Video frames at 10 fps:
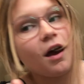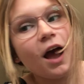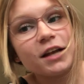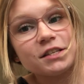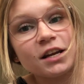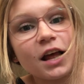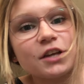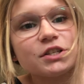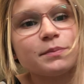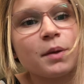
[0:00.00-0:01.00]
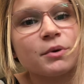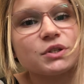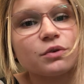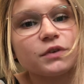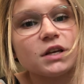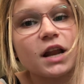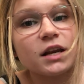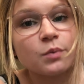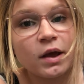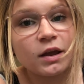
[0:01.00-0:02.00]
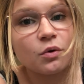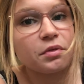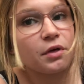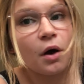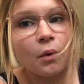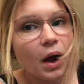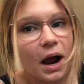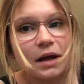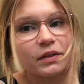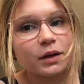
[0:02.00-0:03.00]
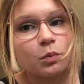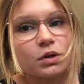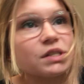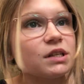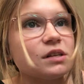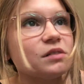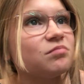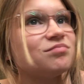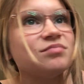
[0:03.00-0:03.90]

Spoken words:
I just made myself eat anyway, although I, like, wasn't